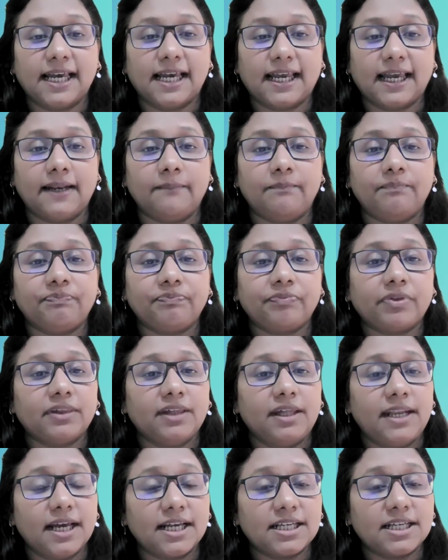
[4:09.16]
Second,
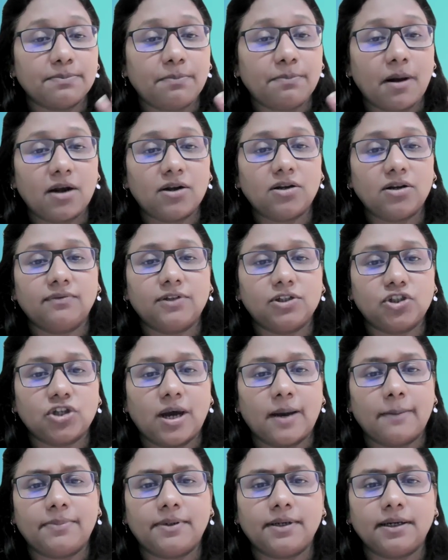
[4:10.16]
the next part of
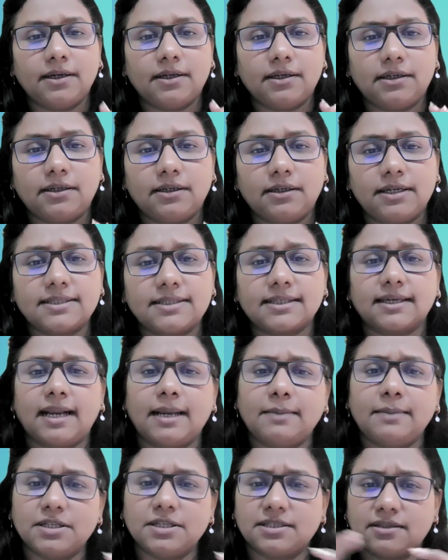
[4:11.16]
the chapter
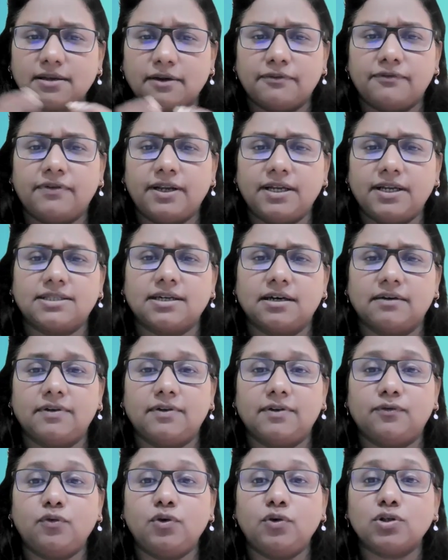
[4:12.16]
describes a suffering
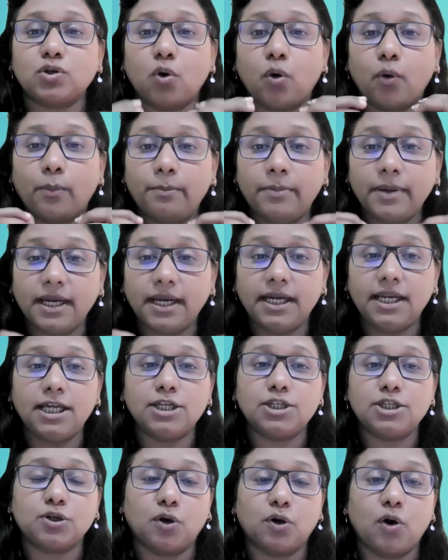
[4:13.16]
servant who is
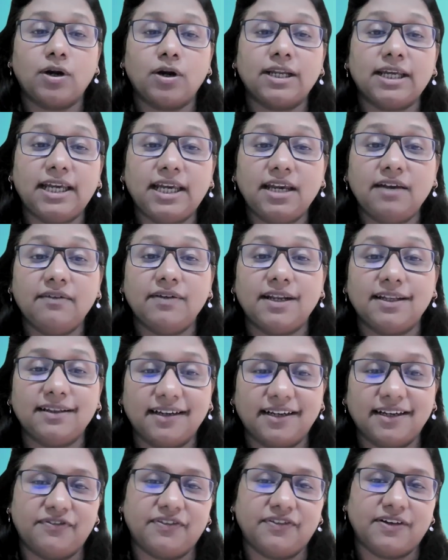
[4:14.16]
obedient to God
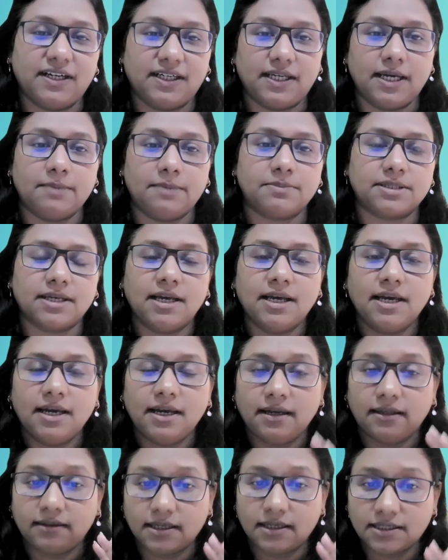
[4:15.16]
even in the difficult times.
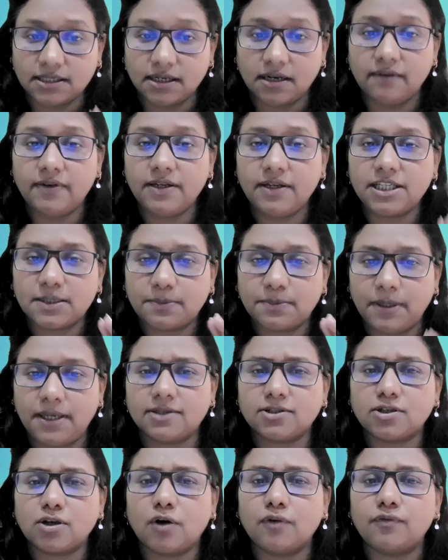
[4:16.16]
The servant
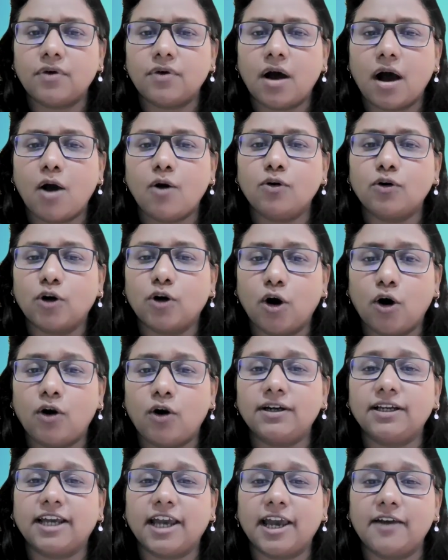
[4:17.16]
speaks of how
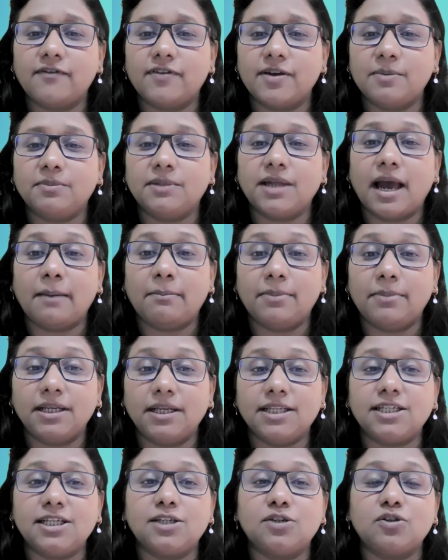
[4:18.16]
God gave him the
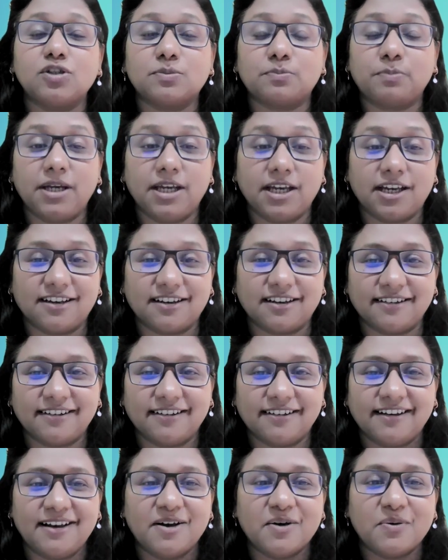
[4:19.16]
ability to speak
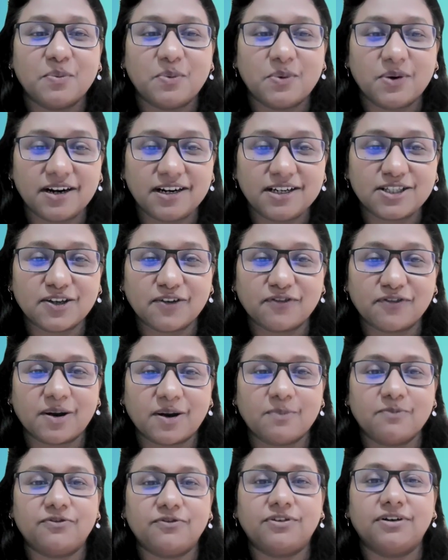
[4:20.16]
words
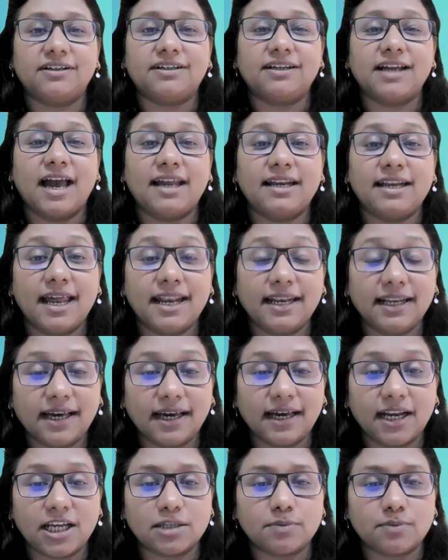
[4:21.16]
of comfort and
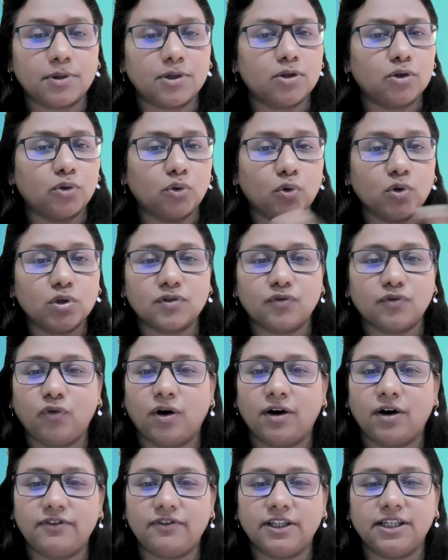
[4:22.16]
encouragement to those
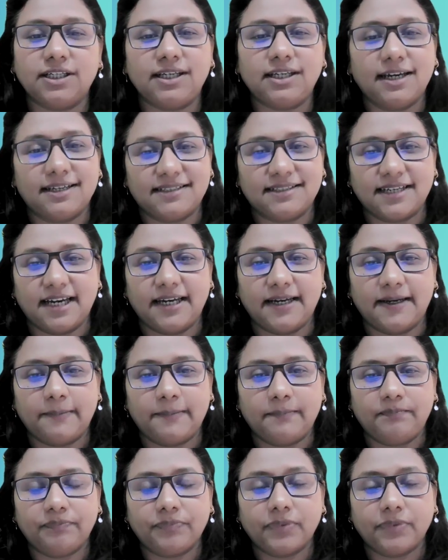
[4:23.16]
who are weary and
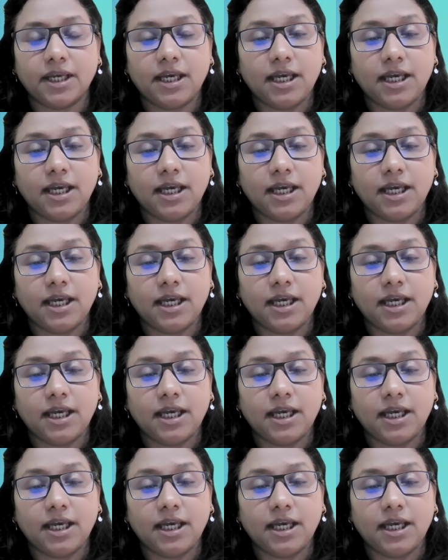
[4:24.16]
tired.